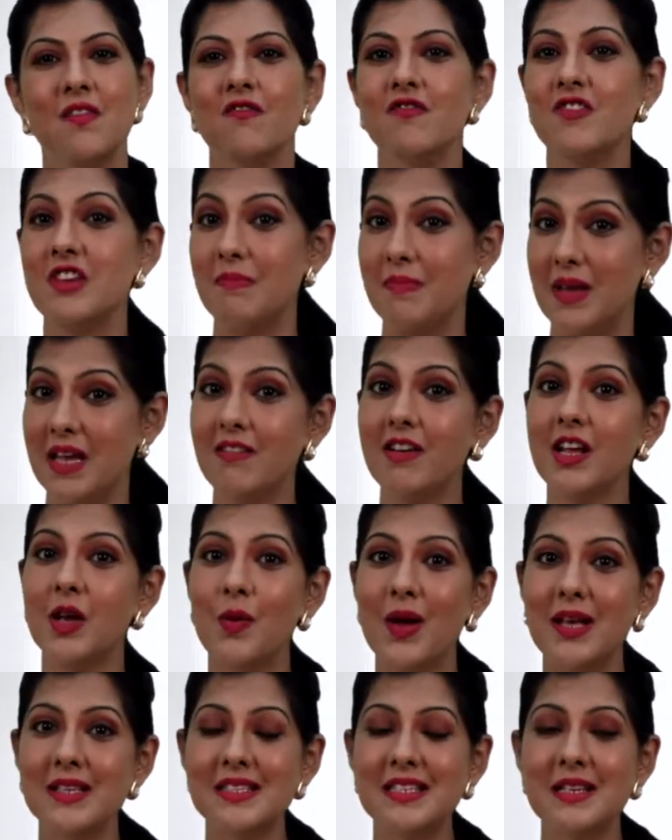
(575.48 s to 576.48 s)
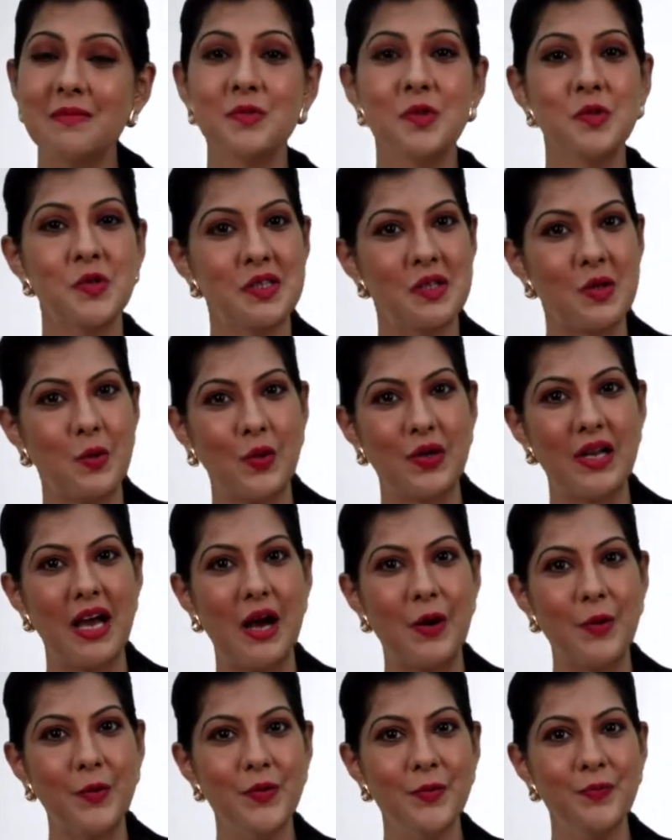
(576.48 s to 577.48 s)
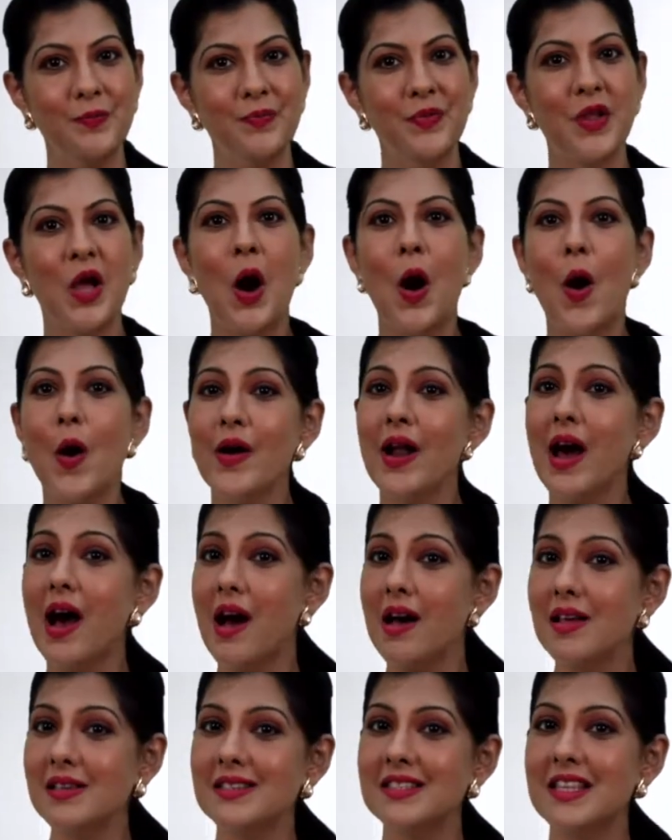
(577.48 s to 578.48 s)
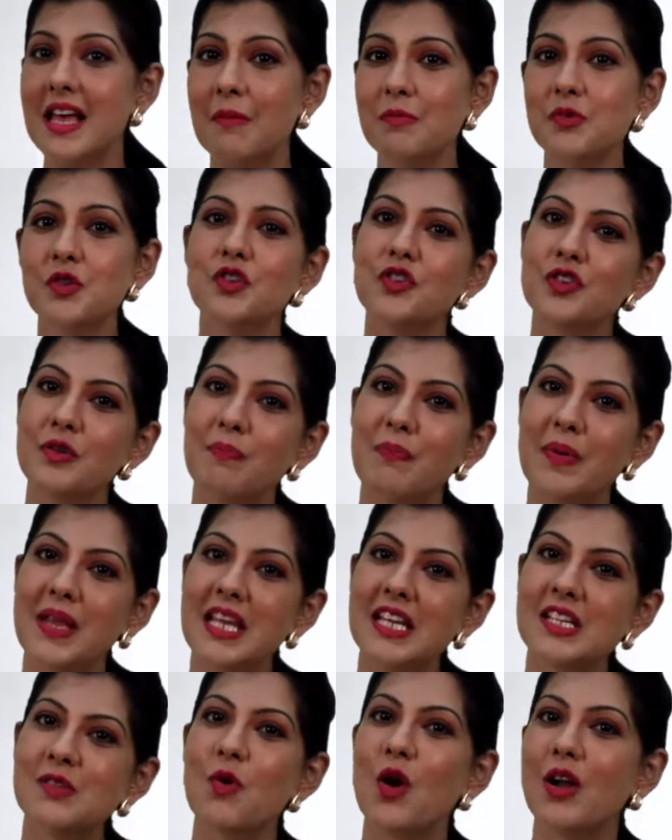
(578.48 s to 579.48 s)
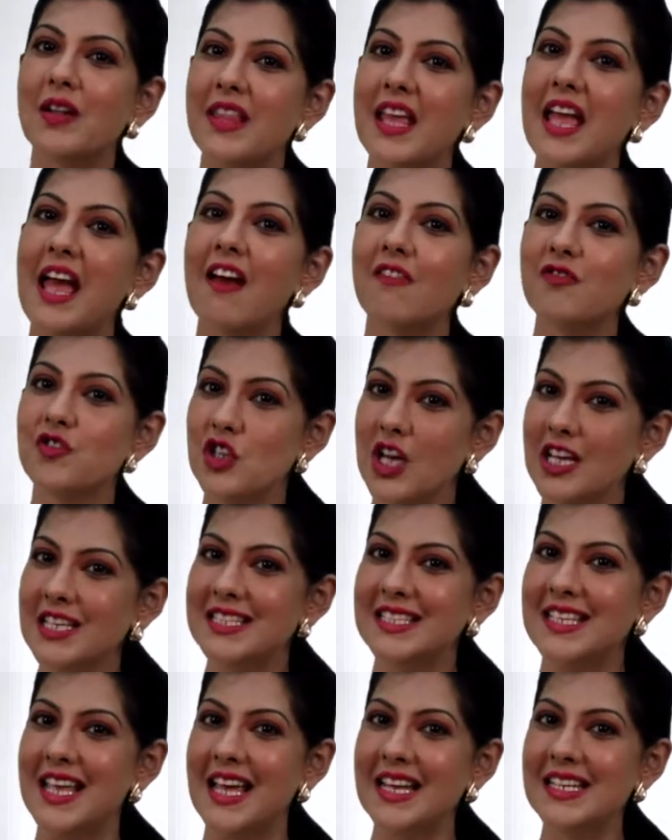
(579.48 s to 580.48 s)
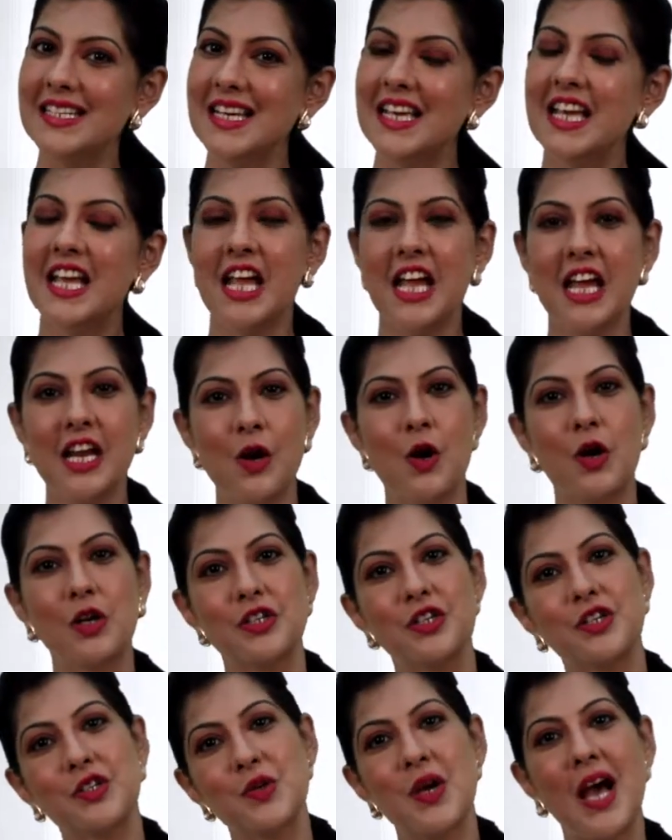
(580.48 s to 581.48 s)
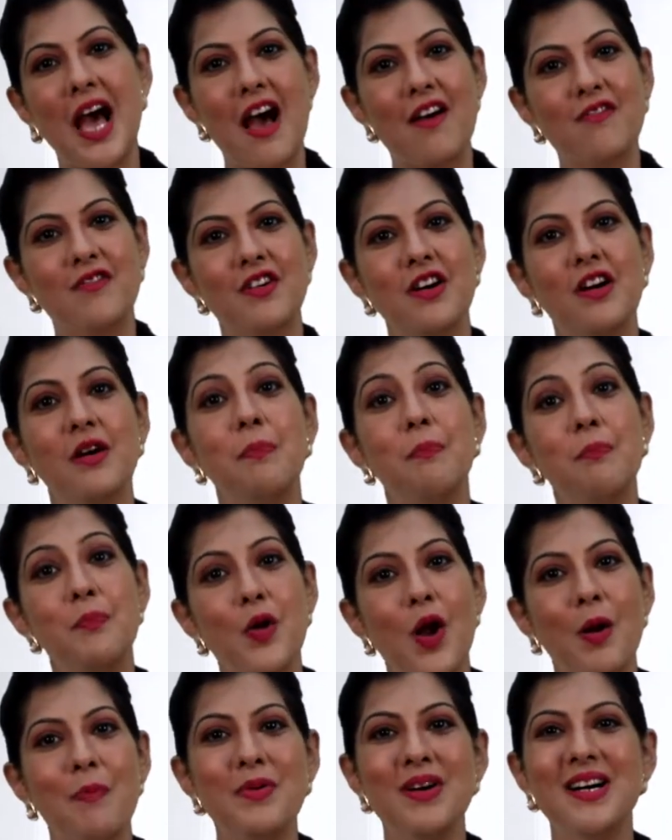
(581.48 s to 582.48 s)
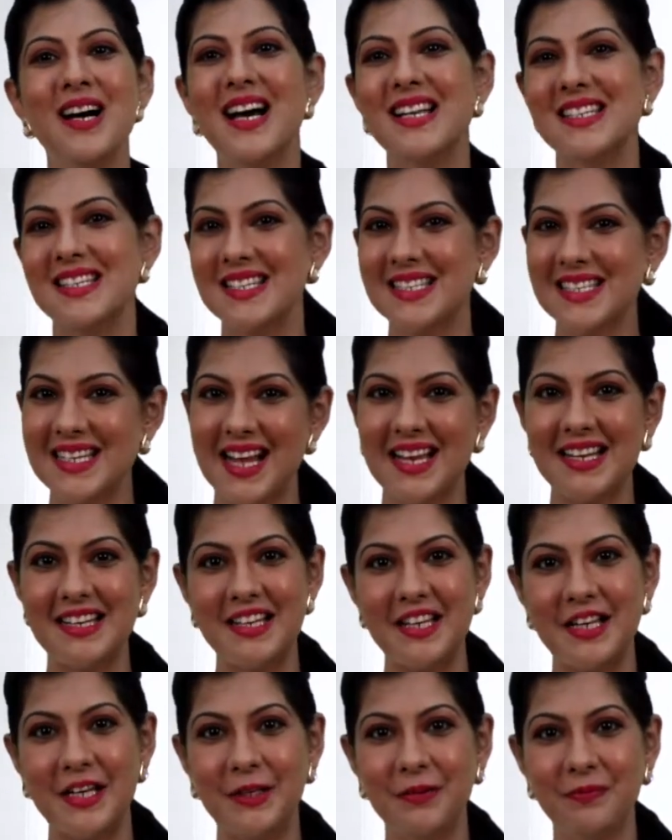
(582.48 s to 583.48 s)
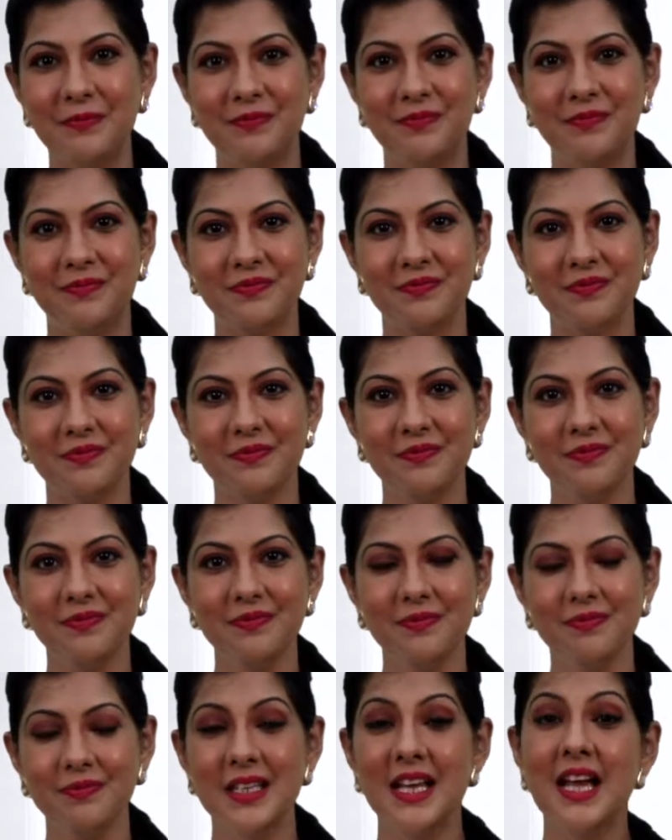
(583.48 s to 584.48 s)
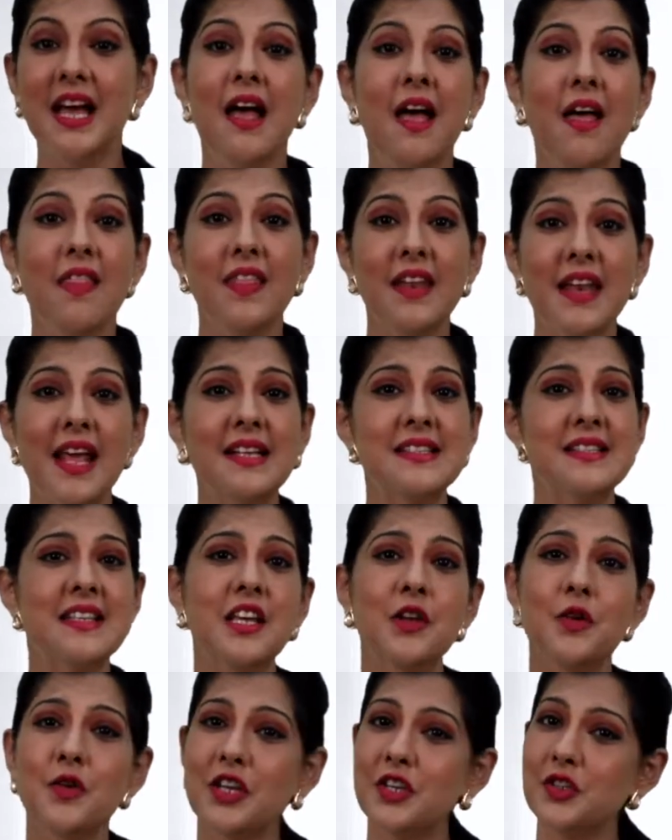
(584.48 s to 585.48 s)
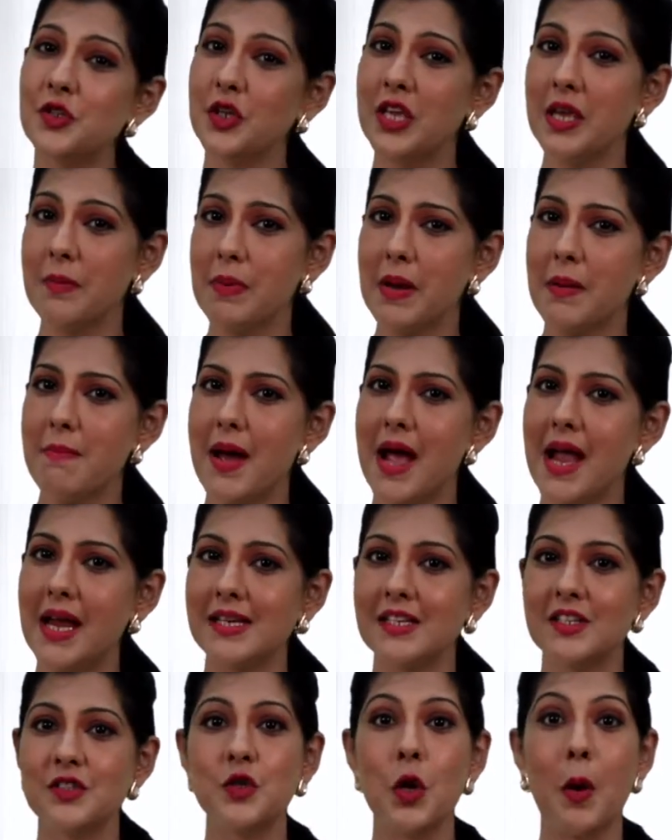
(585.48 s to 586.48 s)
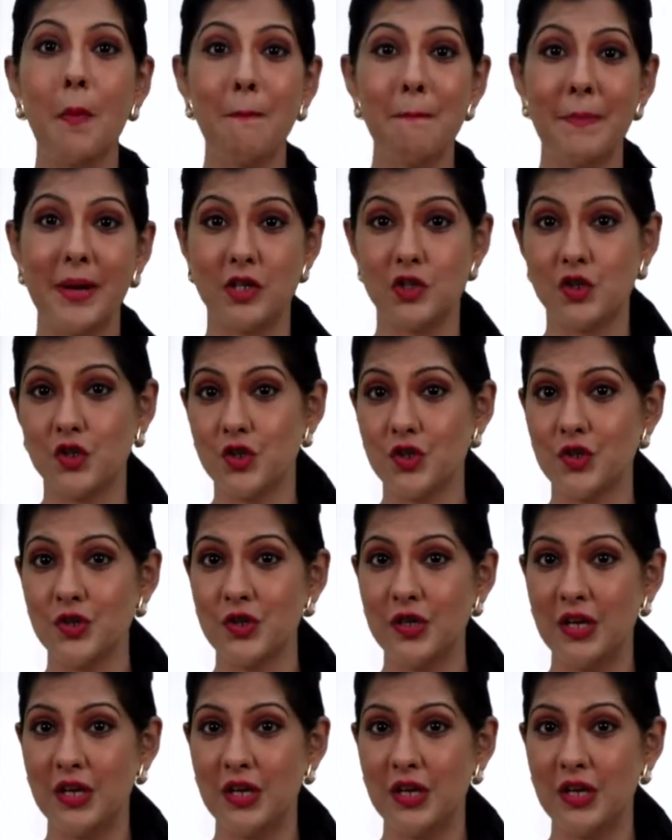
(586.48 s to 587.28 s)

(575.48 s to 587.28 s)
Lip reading: We may request them to slow down or ask them to repeat what they have just said in order to have a proper understanding. The next thing you need to keep in mind is your pitch.